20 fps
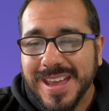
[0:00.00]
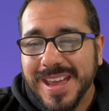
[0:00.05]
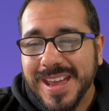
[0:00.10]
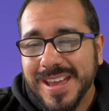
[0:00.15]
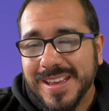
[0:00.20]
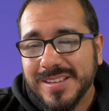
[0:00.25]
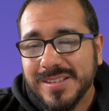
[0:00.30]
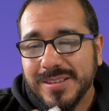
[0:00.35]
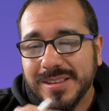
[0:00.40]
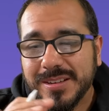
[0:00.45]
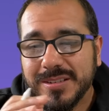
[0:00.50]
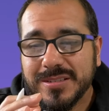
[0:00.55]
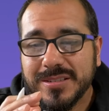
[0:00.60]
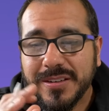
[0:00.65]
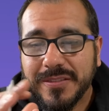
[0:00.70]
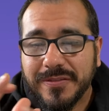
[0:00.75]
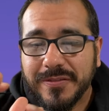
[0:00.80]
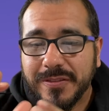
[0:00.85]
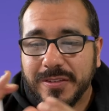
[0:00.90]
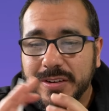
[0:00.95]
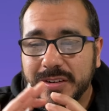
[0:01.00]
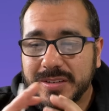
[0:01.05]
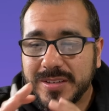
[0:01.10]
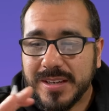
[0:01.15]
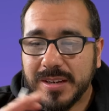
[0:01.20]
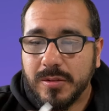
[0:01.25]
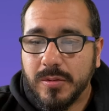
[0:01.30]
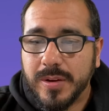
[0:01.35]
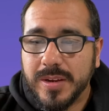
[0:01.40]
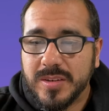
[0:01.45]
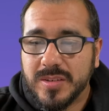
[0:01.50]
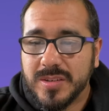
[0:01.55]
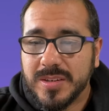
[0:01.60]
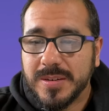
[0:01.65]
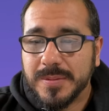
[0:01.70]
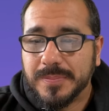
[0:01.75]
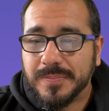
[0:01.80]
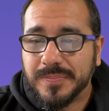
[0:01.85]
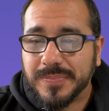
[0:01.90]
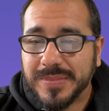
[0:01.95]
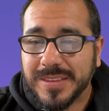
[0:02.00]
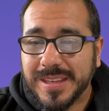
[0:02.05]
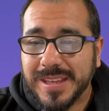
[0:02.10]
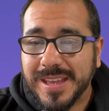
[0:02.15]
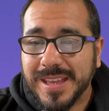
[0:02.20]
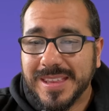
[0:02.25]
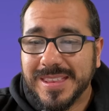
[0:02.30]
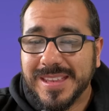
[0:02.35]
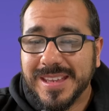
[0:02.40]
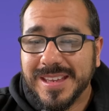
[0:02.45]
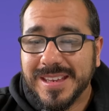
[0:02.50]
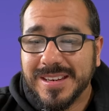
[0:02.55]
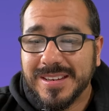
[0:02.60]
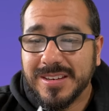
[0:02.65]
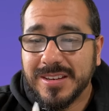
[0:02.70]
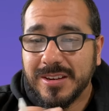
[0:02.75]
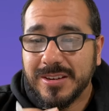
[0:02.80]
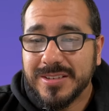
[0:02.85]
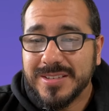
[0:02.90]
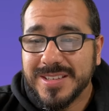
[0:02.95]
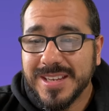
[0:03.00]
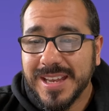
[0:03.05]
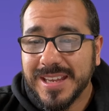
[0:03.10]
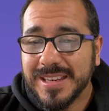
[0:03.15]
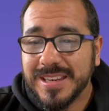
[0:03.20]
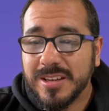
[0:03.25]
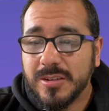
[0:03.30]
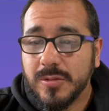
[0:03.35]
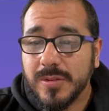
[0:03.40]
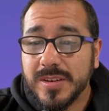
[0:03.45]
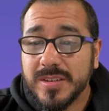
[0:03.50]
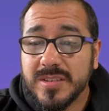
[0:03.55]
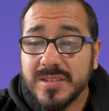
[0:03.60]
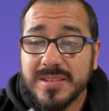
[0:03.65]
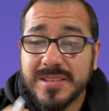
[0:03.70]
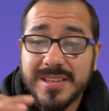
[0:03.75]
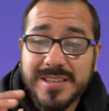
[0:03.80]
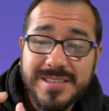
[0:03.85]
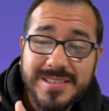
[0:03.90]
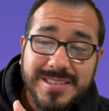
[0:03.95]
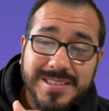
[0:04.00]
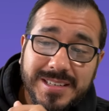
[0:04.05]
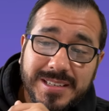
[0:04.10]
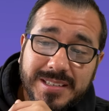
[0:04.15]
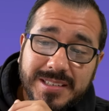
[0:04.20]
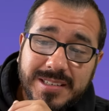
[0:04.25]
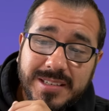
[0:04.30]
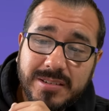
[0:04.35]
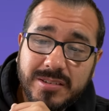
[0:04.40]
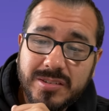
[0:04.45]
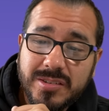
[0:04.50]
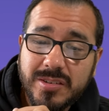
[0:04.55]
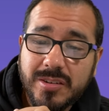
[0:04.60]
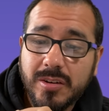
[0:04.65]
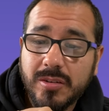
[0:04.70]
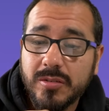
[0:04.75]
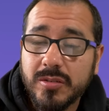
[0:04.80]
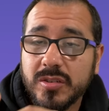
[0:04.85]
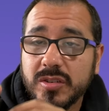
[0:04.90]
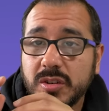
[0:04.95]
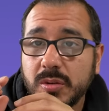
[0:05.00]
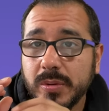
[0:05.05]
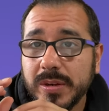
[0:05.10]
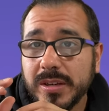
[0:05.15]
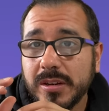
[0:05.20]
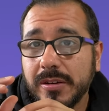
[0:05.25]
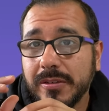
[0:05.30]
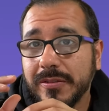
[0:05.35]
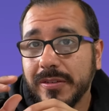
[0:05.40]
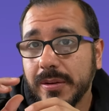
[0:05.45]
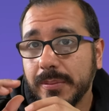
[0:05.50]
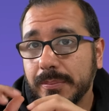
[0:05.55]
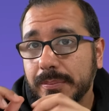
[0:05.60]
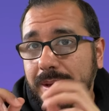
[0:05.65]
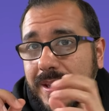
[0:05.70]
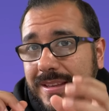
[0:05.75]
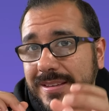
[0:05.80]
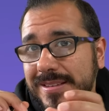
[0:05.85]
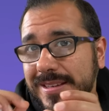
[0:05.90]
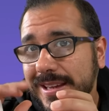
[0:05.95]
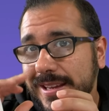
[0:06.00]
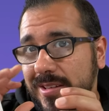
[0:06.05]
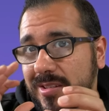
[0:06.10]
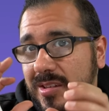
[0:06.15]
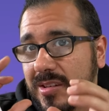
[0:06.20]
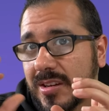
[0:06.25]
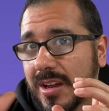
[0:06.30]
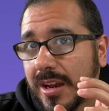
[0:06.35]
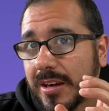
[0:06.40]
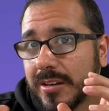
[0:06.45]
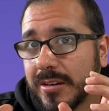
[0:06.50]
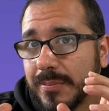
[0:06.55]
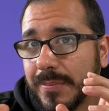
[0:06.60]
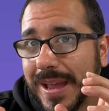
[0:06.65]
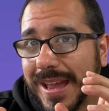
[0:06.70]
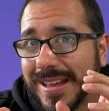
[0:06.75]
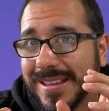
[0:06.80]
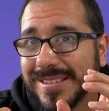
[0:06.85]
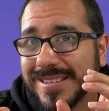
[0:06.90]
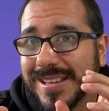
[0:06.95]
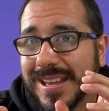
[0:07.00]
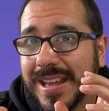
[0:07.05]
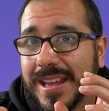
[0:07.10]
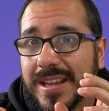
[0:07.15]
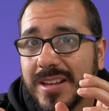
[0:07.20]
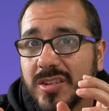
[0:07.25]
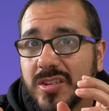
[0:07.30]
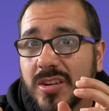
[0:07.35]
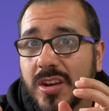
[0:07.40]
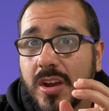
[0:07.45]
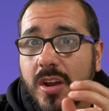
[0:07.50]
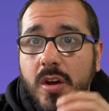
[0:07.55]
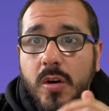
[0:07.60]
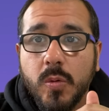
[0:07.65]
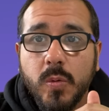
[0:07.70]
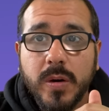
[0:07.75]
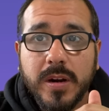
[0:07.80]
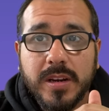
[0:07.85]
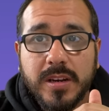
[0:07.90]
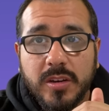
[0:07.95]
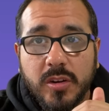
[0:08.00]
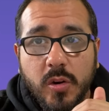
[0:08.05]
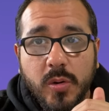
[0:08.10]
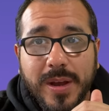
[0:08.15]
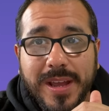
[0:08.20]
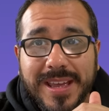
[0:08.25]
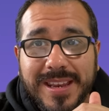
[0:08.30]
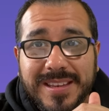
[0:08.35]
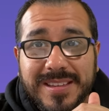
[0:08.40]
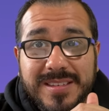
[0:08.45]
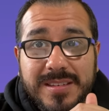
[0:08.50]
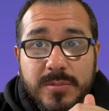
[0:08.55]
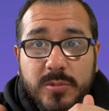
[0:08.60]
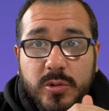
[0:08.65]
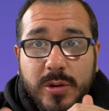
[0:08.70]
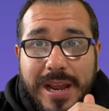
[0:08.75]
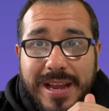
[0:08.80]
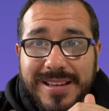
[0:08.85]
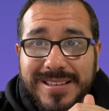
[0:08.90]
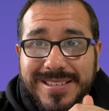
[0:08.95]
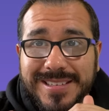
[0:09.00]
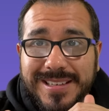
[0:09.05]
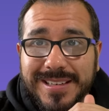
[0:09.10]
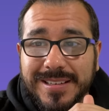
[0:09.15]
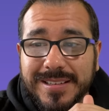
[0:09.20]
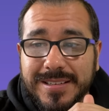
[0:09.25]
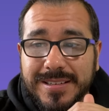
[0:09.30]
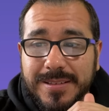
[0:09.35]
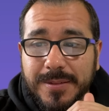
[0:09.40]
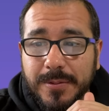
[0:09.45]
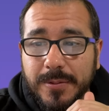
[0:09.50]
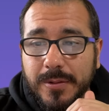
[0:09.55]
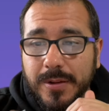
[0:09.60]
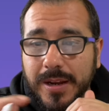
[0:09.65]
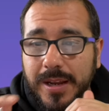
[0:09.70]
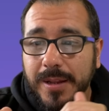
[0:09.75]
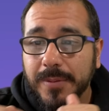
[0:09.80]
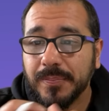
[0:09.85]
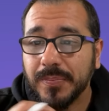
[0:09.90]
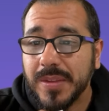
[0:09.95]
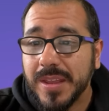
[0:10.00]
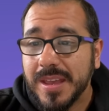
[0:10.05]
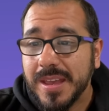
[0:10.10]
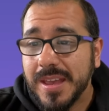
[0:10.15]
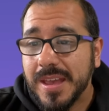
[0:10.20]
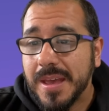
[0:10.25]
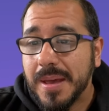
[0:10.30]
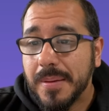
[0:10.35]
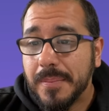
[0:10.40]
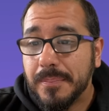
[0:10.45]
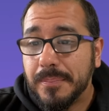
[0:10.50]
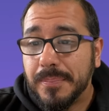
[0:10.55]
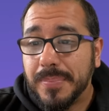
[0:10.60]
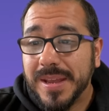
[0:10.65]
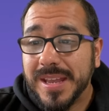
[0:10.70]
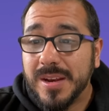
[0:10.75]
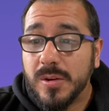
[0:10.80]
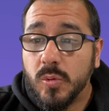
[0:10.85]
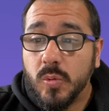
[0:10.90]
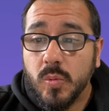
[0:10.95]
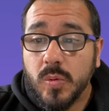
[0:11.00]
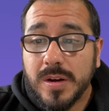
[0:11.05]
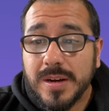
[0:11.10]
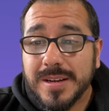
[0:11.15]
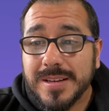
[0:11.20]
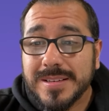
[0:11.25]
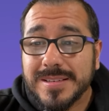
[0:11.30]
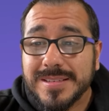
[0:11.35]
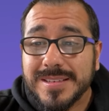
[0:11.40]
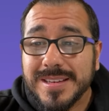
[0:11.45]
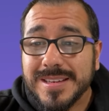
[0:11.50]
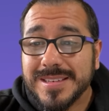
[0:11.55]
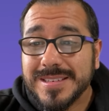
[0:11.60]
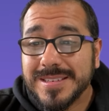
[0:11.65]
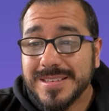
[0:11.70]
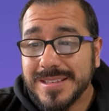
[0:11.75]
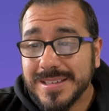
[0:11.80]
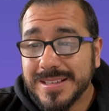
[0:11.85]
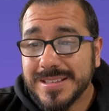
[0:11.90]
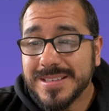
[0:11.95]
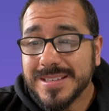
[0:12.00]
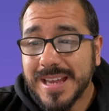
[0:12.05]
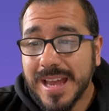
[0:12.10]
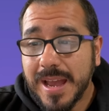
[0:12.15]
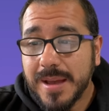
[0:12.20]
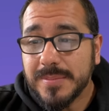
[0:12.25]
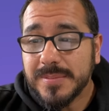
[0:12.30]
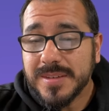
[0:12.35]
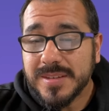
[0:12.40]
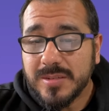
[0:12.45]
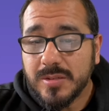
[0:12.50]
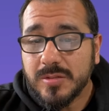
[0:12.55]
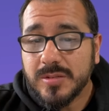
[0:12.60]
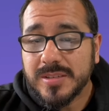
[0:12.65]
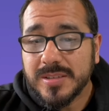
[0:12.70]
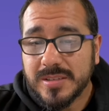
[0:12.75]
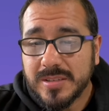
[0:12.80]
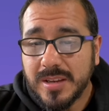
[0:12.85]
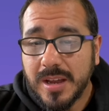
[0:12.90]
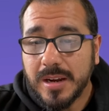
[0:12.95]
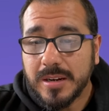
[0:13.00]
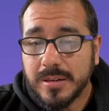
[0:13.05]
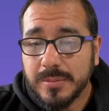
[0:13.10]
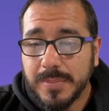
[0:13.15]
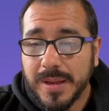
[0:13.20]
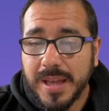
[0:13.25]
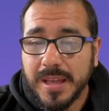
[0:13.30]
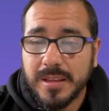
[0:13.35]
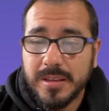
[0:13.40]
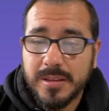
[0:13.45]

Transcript: So there's our first equation. And then our second equation says six years ago. So we know from Ben's age and Dr. Math's age, we're gonna go ahead and subtract six, right? Ben was six times as old as Dr. Math.